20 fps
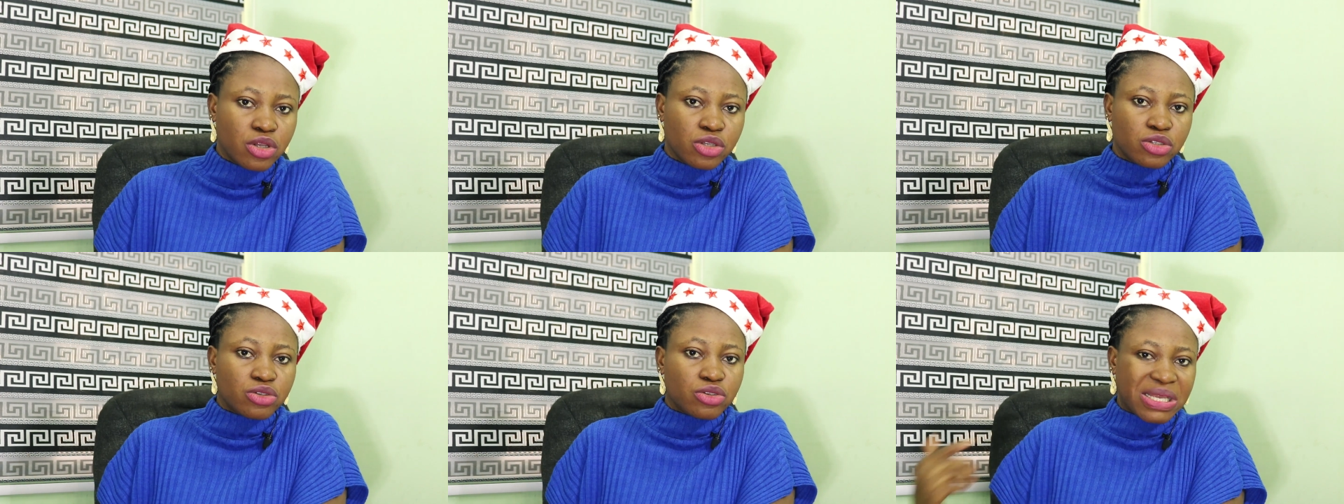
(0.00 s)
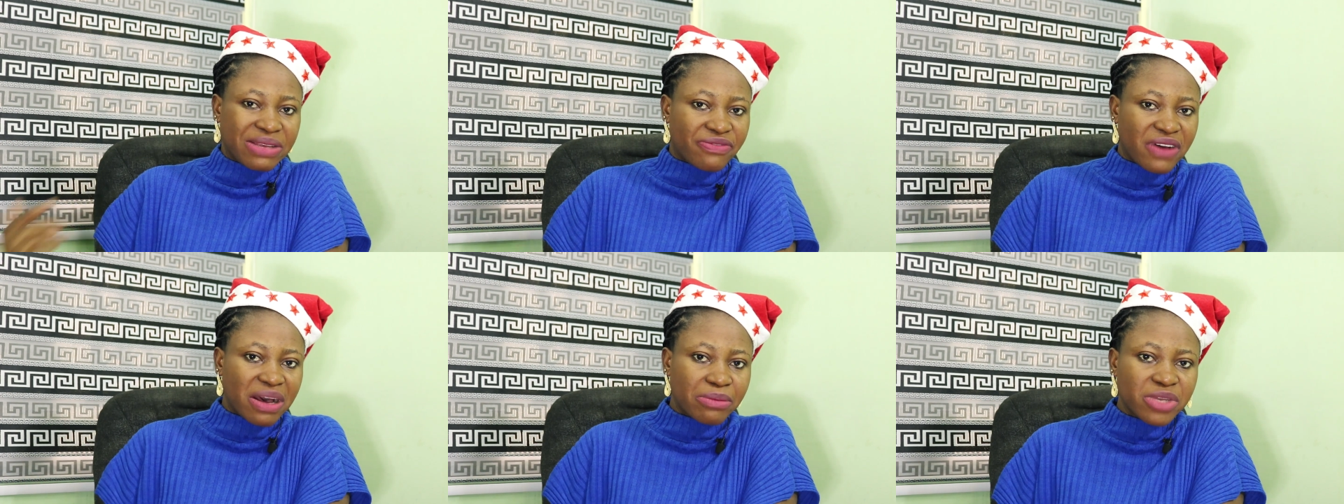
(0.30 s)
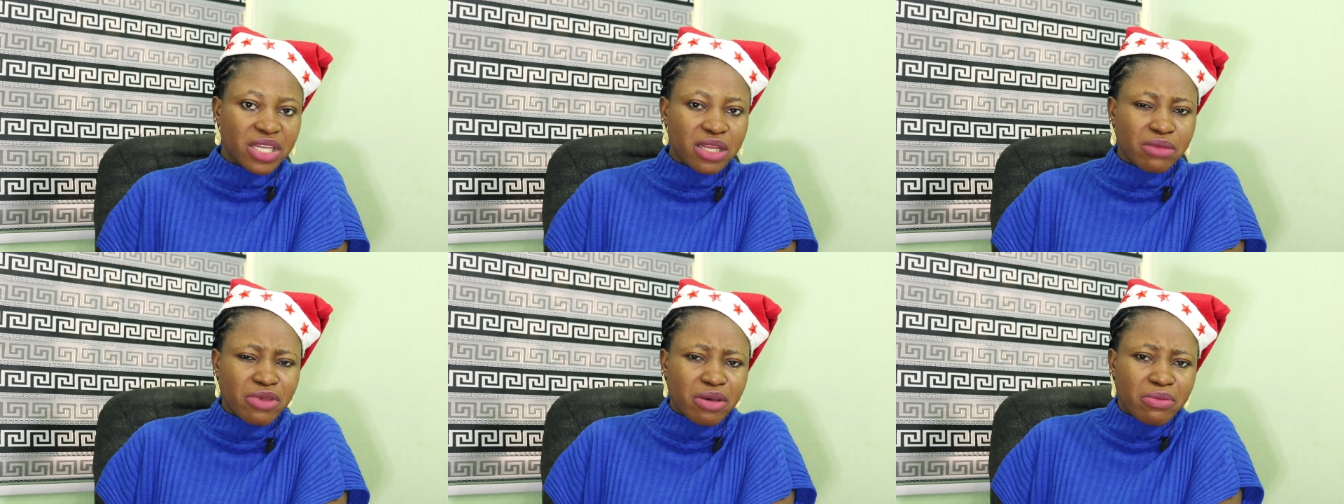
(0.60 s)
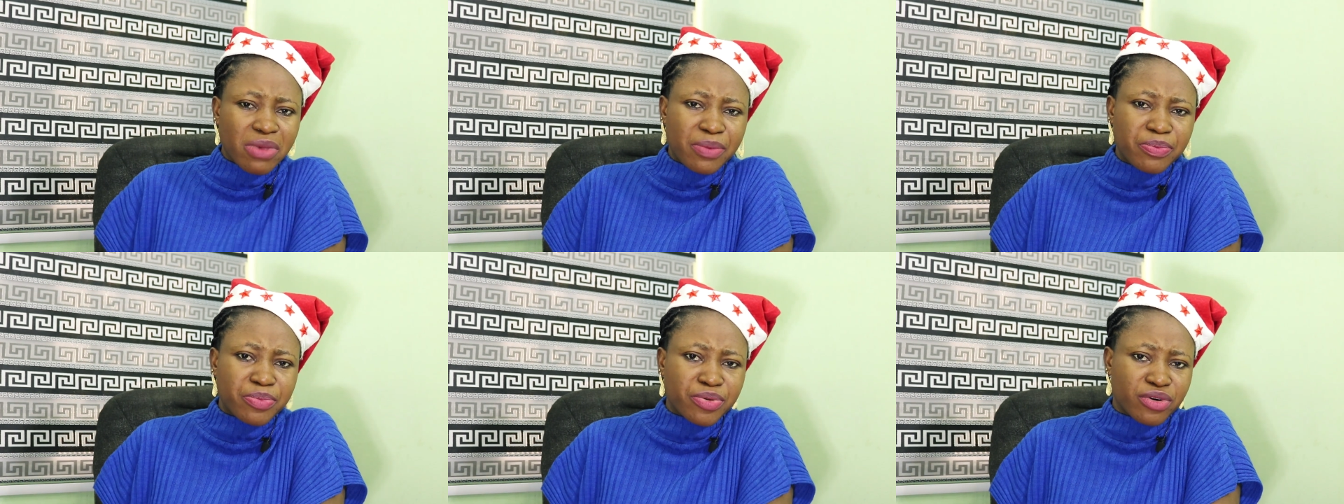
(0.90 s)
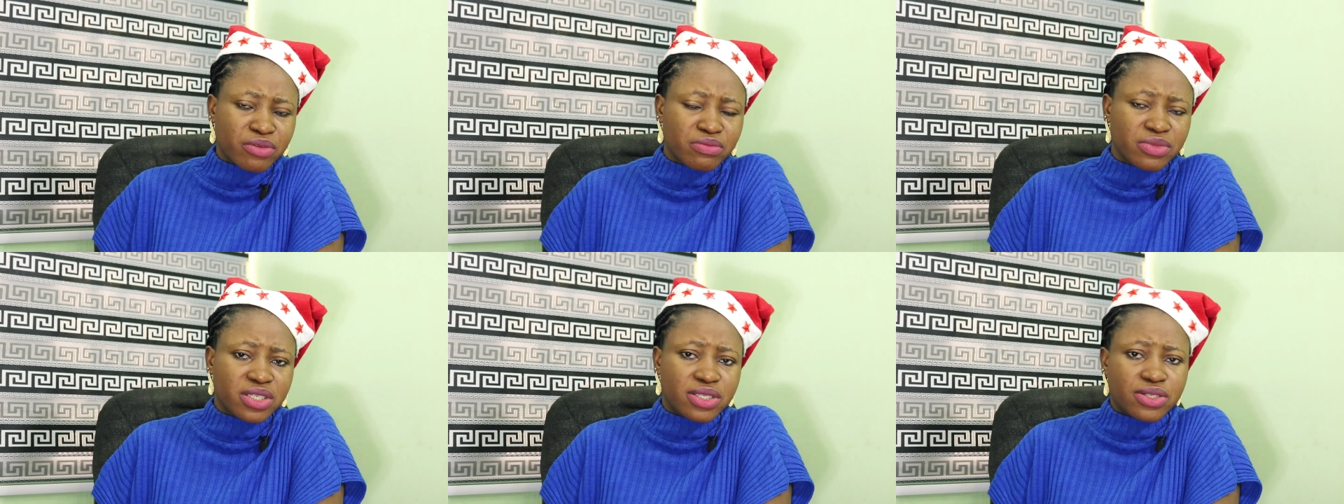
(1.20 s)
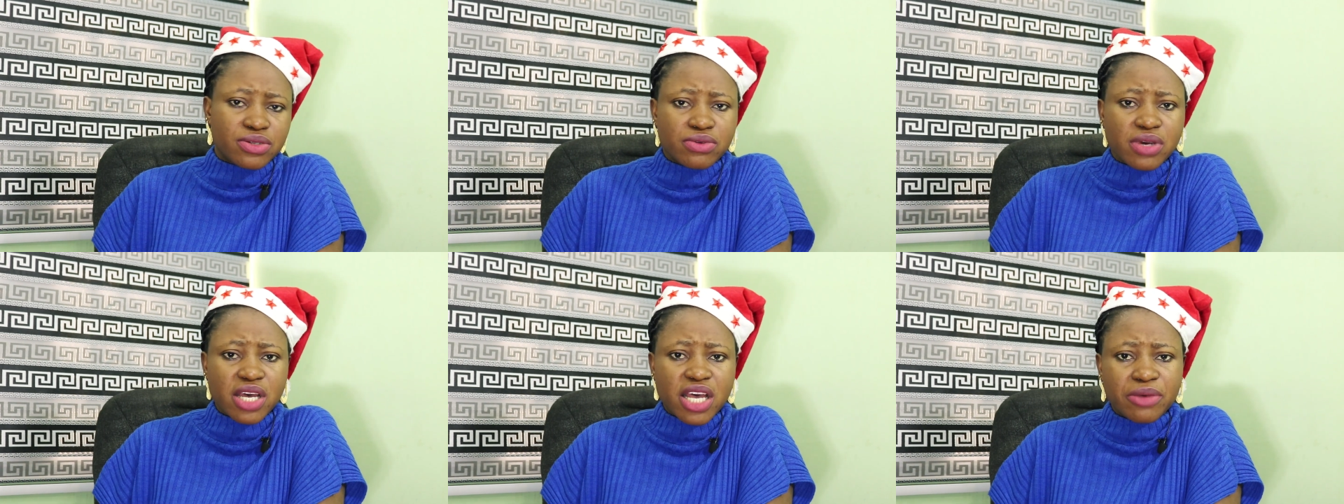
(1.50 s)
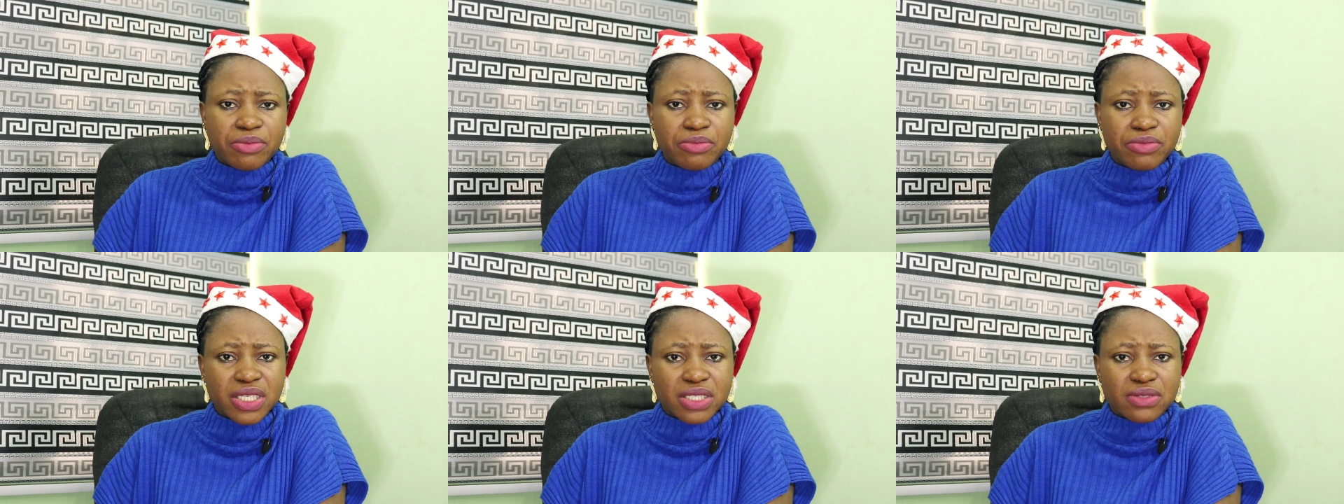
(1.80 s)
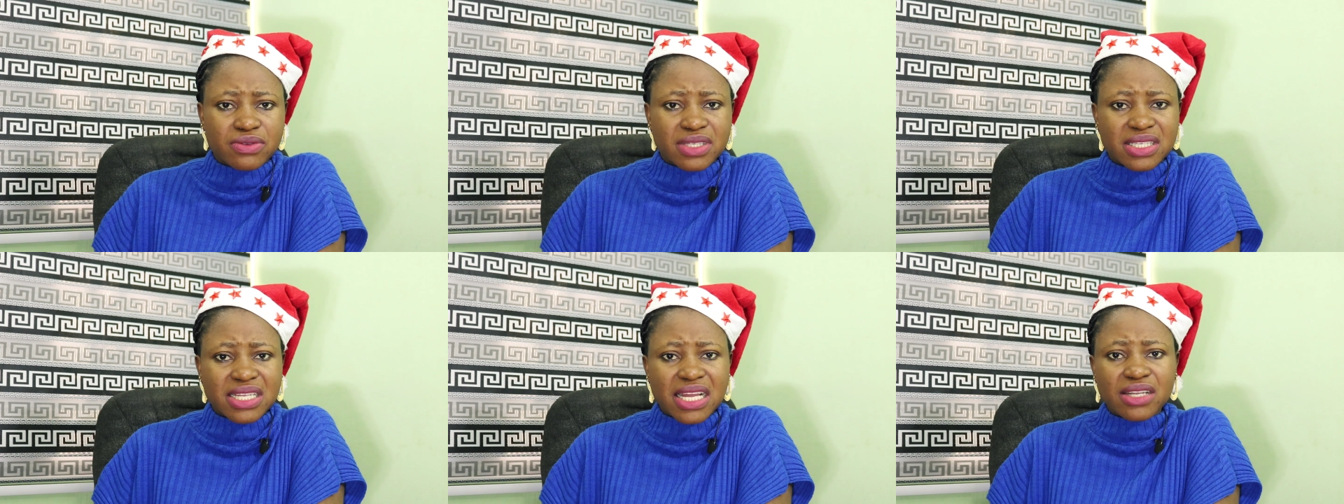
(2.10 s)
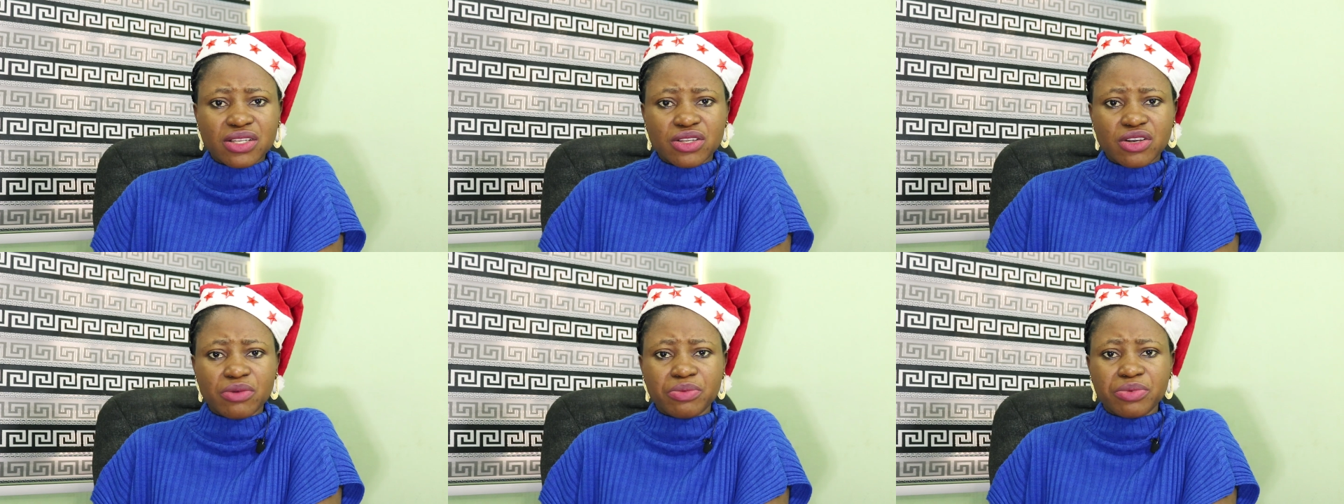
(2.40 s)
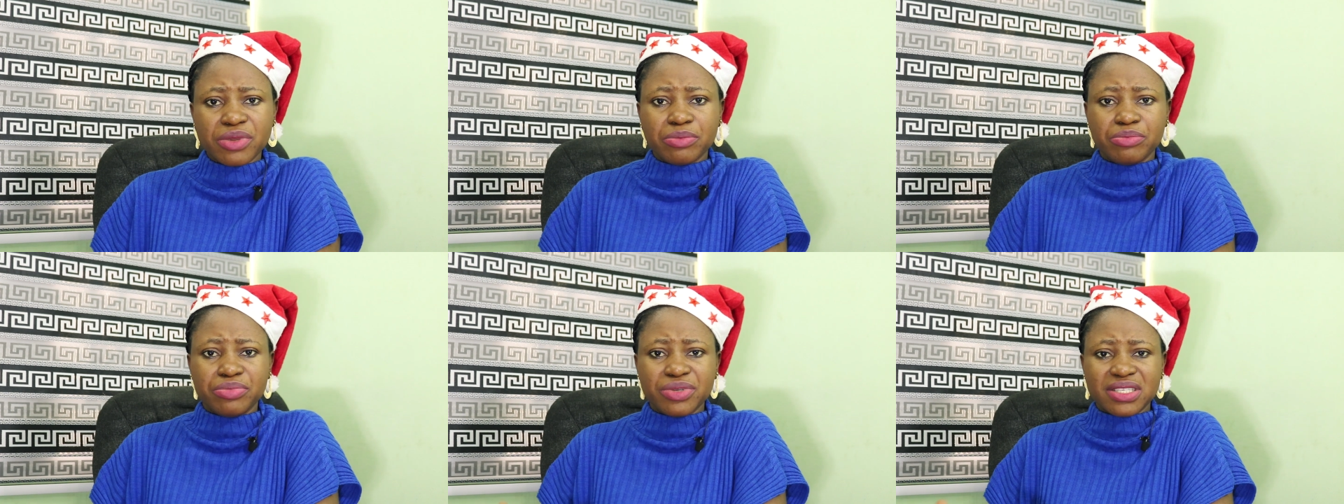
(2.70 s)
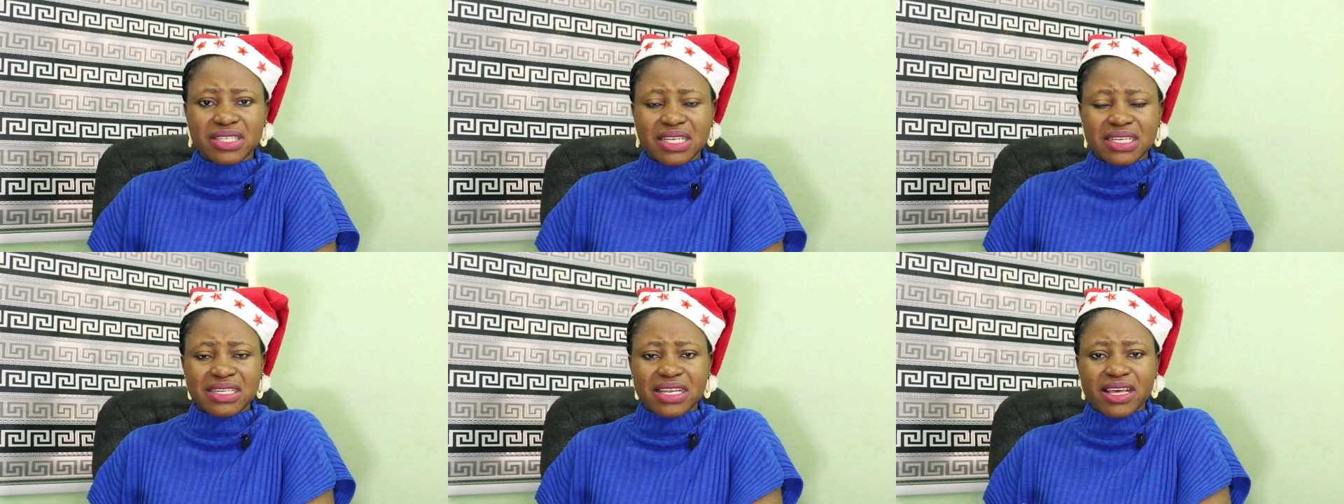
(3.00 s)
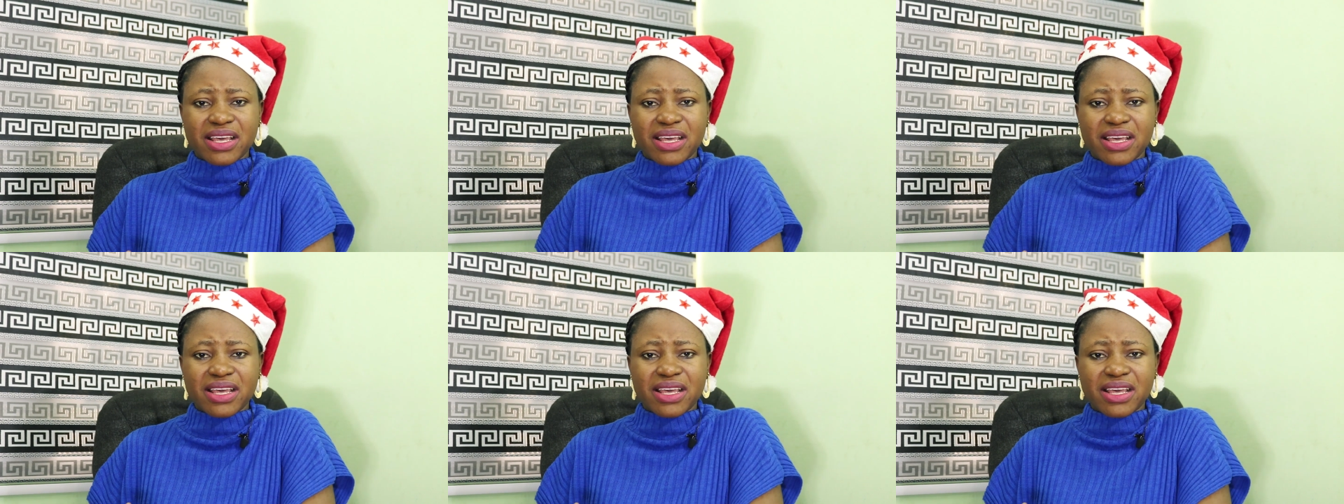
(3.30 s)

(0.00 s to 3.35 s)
So a family member promised to help me to start up a business,